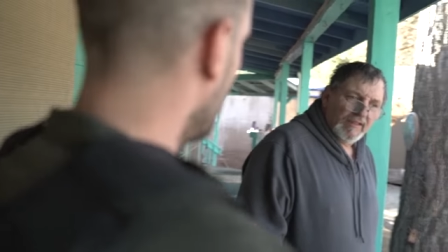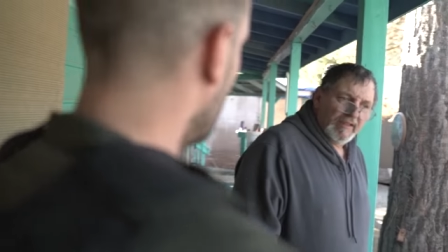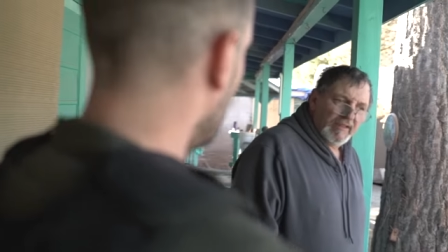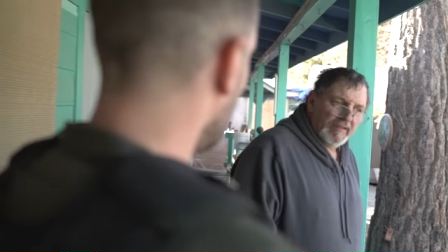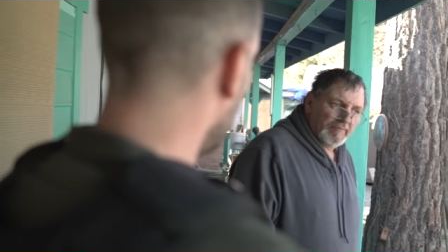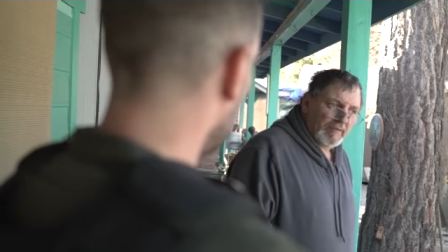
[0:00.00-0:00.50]

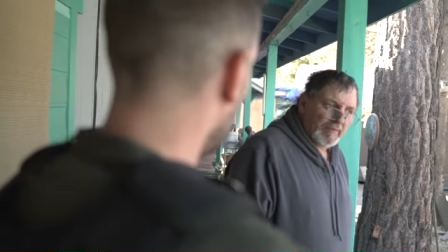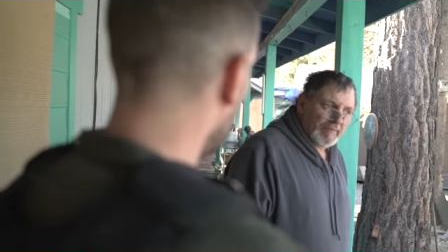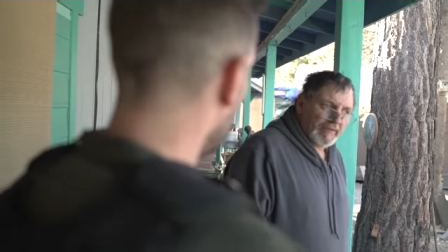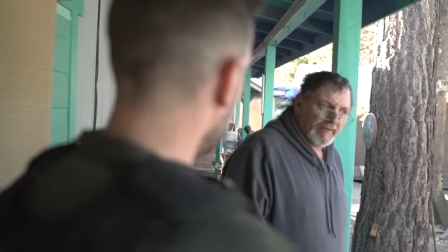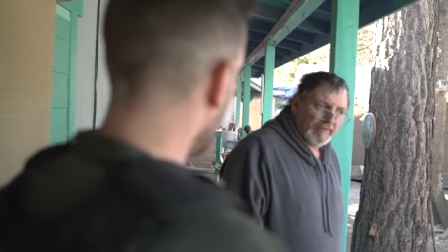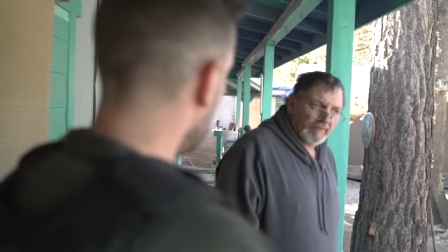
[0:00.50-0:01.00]
Yeah,
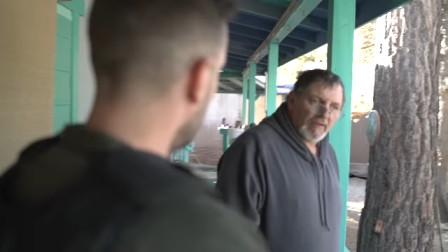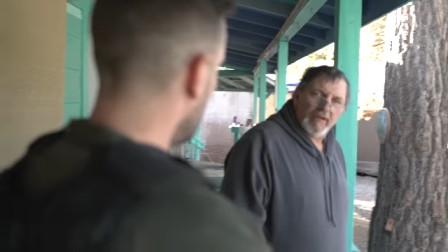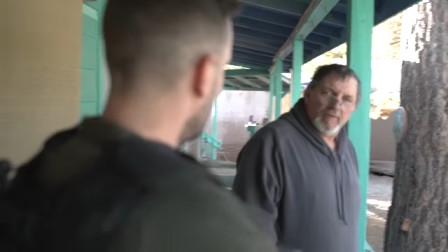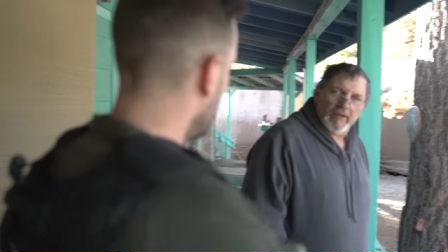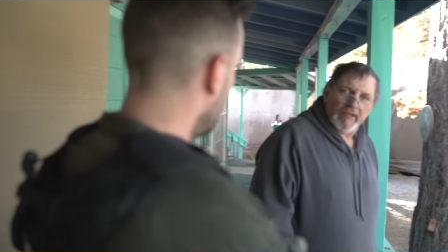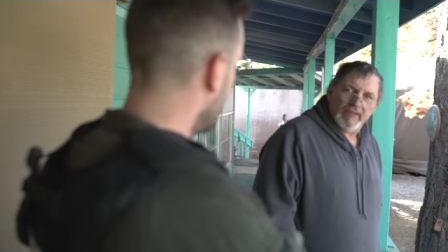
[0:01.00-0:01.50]
probably right
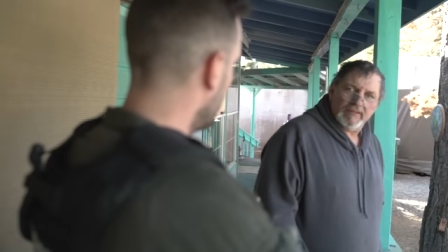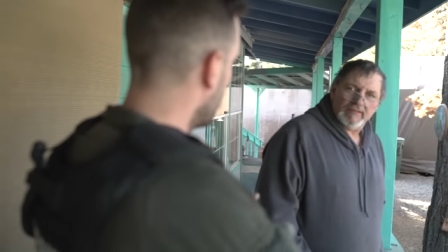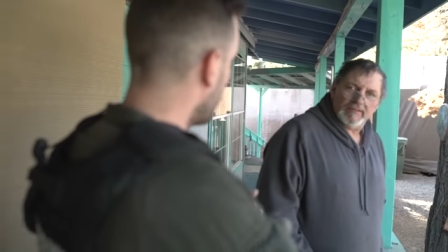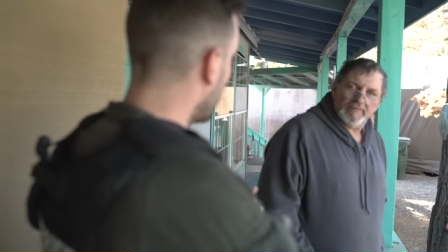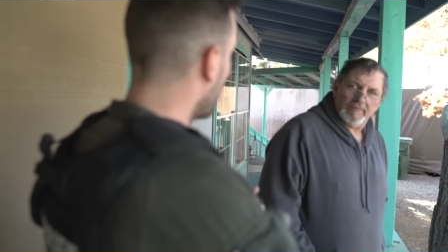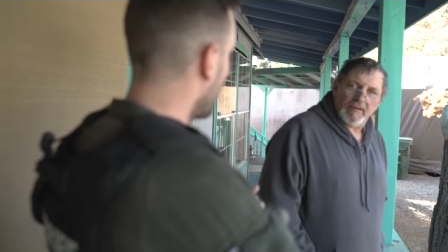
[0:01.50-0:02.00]
away.
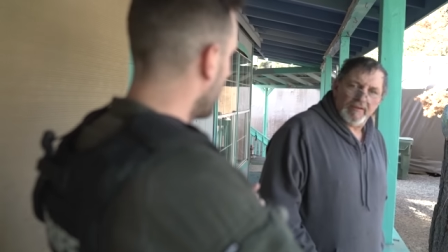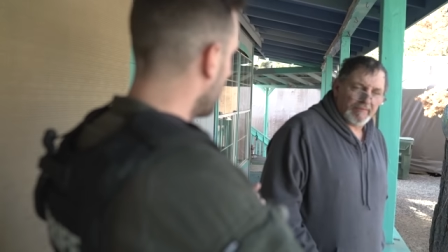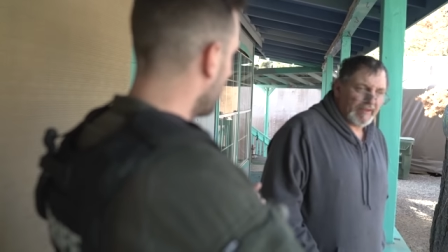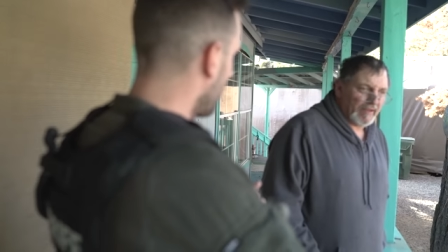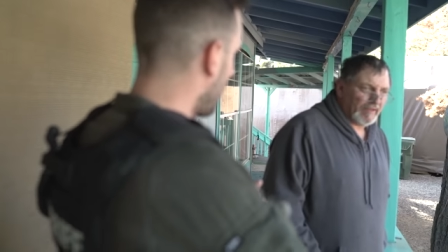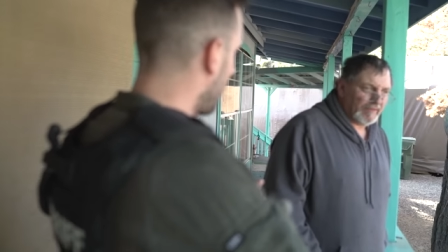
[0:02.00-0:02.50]
Right away.
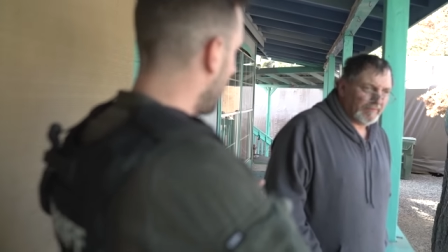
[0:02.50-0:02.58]
Yeah.